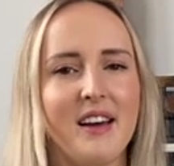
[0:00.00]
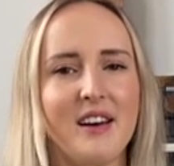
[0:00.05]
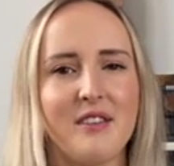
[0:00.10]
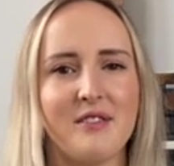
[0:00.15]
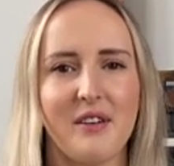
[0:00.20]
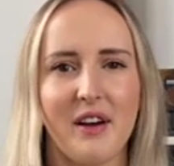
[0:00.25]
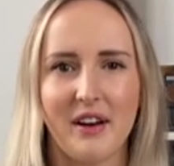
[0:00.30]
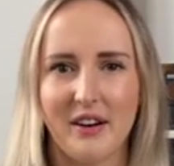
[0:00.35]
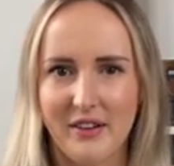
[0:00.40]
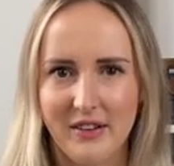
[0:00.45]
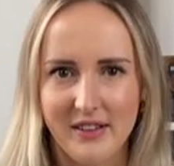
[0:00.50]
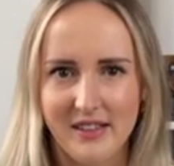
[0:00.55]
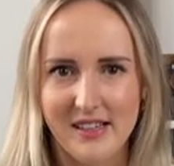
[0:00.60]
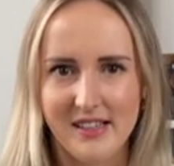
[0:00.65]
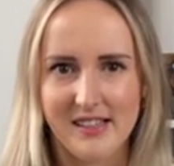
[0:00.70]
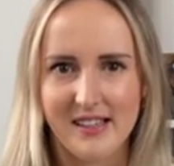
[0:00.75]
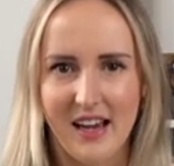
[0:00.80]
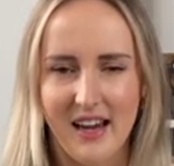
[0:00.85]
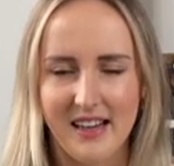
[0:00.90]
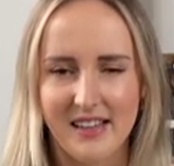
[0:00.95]
final
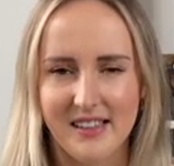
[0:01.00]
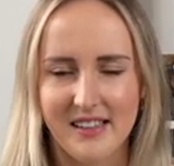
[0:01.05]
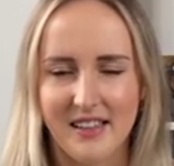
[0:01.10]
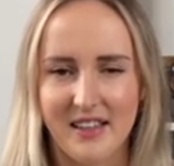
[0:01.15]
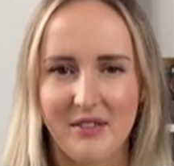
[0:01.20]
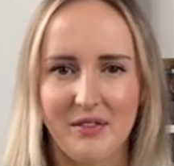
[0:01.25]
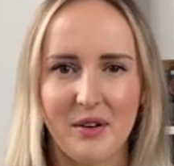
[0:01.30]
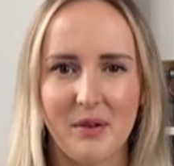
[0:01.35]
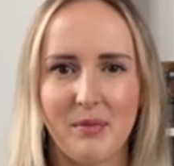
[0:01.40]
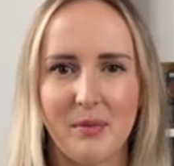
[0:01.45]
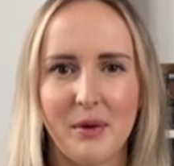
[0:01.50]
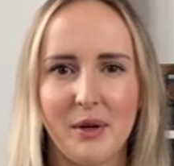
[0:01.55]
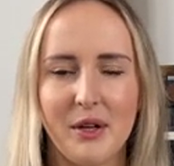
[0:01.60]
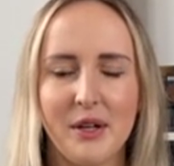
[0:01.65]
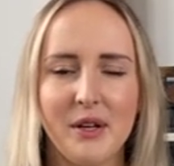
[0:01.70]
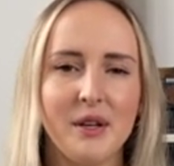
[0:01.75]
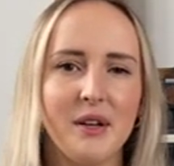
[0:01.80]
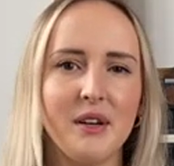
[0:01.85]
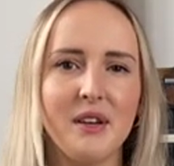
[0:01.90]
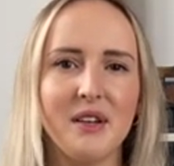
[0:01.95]
design deliverable.
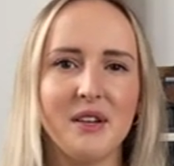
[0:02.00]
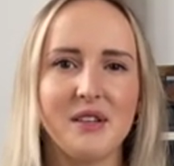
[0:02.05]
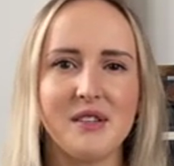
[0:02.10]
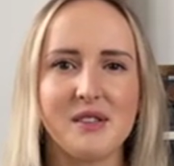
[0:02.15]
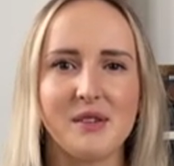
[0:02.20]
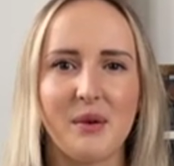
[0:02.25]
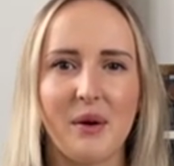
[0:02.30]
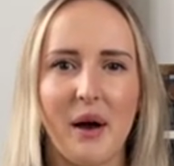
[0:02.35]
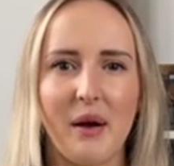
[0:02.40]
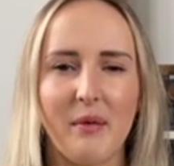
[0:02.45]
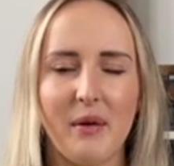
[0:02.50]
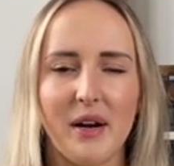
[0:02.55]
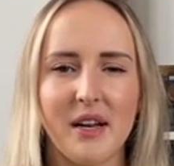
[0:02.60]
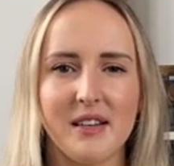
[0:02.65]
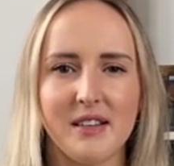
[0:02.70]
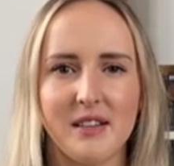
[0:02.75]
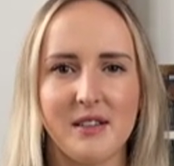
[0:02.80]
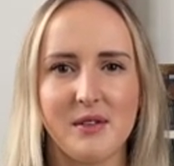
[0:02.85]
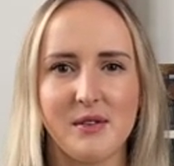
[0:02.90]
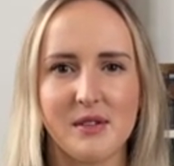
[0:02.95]
So I wanted
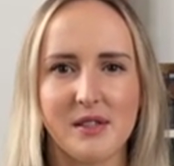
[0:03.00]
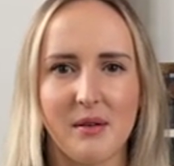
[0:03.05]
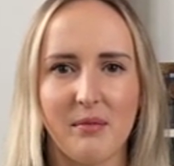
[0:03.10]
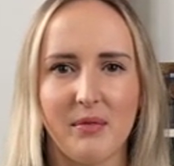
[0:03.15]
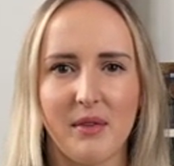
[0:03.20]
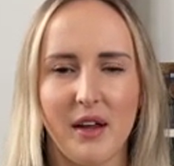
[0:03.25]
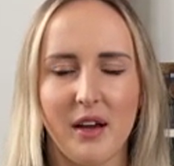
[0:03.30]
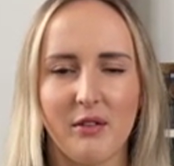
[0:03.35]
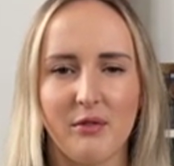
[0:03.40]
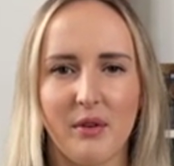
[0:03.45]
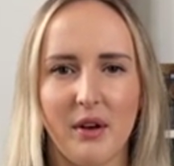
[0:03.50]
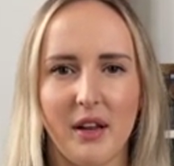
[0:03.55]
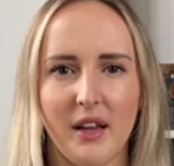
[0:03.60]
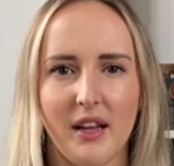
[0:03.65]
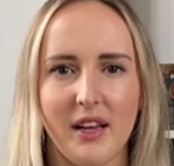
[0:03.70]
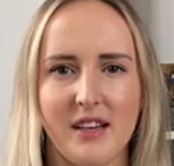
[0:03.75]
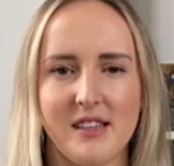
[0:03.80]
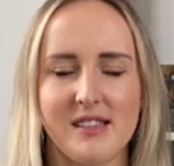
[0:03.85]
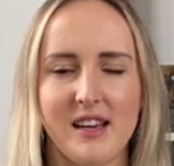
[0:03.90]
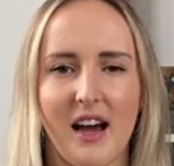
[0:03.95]
to do something really
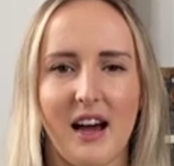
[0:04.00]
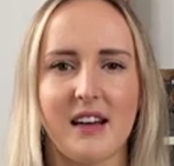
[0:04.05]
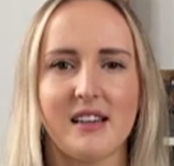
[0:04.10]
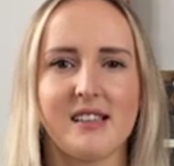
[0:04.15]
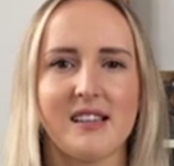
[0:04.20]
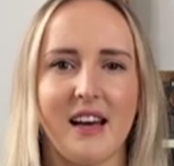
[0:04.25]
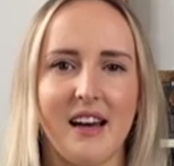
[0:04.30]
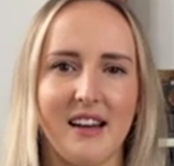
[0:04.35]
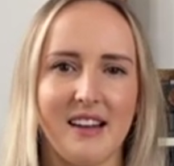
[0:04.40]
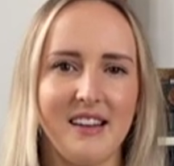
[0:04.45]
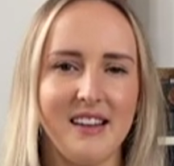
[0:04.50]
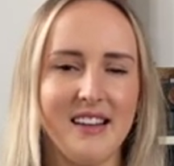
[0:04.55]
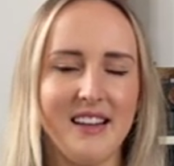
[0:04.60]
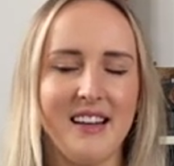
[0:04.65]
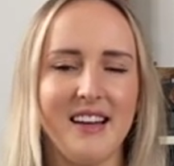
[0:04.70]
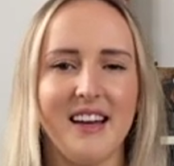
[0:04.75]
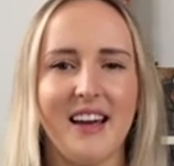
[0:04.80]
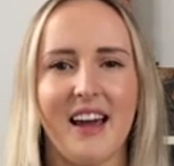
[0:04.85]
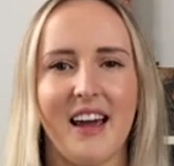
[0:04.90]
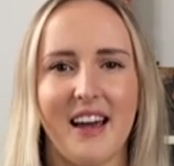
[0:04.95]
tactile,
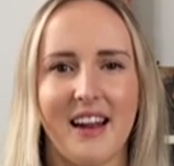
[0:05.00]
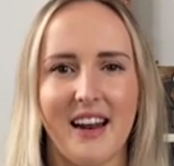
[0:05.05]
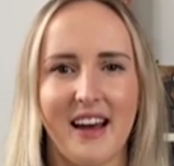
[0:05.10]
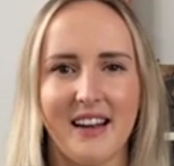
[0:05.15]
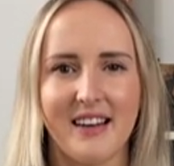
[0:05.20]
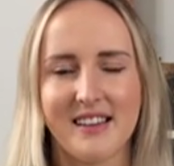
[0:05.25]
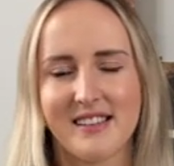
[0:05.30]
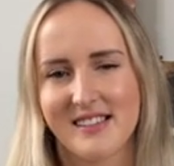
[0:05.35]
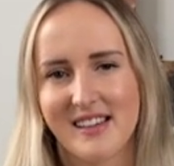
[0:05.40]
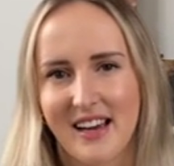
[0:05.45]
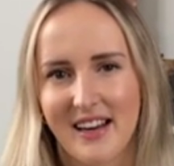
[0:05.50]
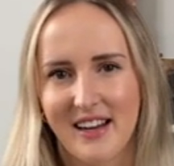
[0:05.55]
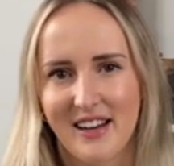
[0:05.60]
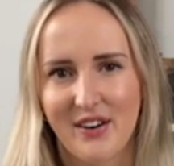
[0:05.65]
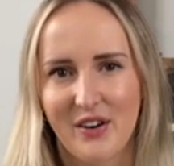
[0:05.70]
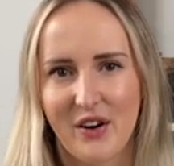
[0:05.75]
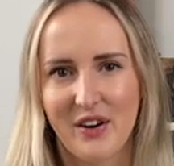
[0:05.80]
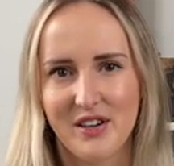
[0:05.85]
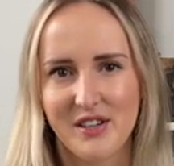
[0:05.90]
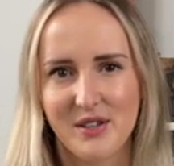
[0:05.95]
and I decided
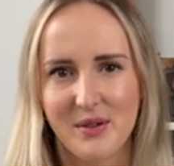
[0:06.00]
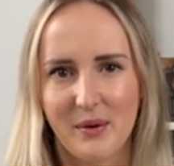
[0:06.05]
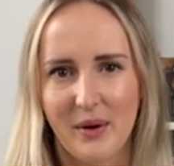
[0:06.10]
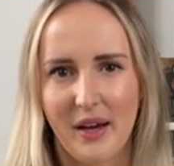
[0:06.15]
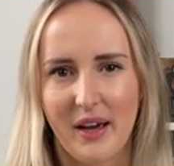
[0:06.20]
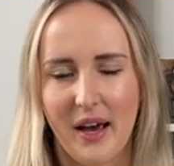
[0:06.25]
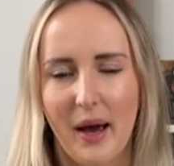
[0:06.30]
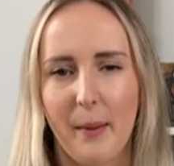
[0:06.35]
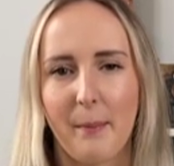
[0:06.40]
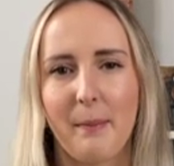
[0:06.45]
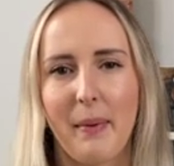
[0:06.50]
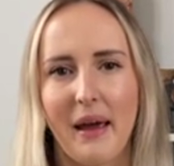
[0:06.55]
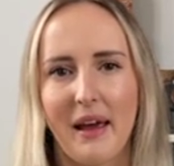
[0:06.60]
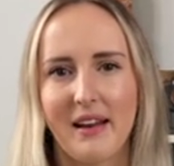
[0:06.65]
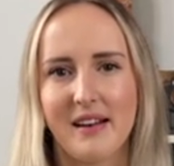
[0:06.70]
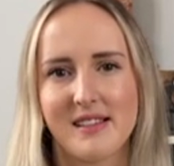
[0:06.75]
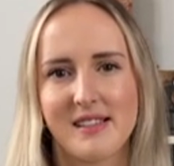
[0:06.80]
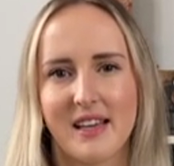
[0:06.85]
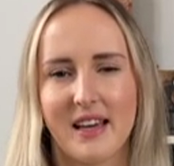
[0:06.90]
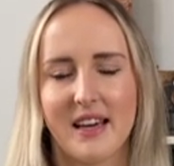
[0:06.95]
on doing a
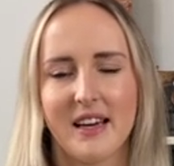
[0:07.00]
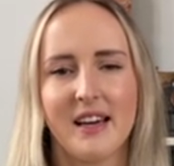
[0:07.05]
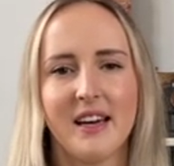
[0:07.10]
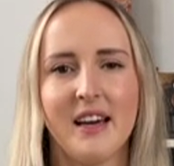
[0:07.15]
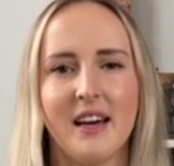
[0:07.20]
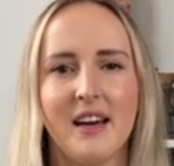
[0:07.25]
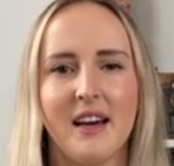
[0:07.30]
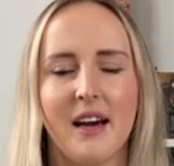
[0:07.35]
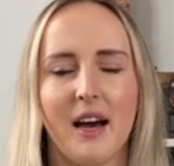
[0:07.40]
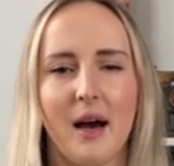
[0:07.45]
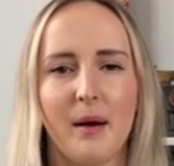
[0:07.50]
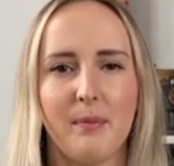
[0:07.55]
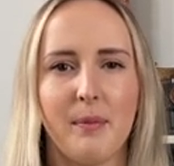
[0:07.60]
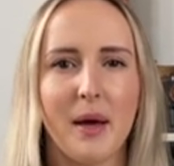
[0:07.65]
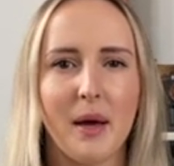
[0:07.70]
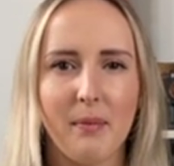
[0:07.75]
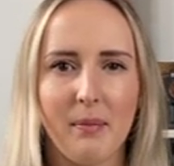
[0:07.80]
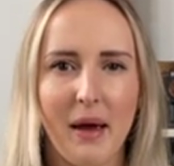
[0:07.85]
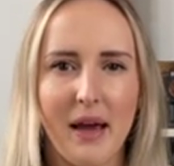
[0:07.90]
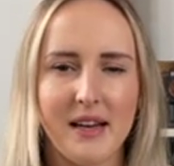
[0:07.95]
painting, a
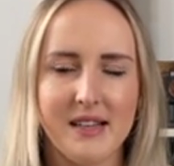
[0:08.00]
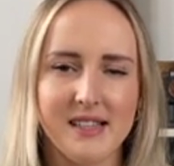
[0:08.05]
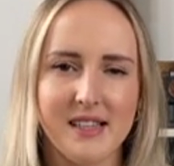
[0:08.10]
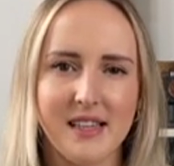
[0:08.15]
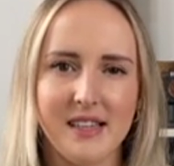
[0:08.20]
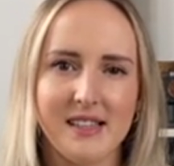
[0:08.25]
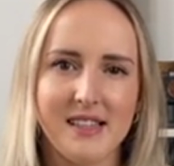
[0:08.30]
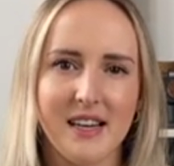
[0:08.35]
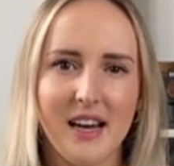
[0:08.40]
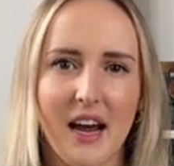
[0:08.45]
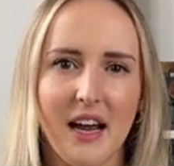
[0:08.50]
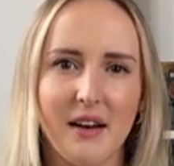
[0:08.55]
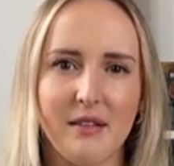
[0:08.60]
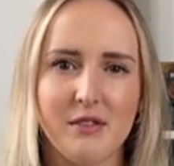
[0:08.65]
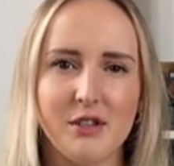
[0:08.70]
big painting to kind of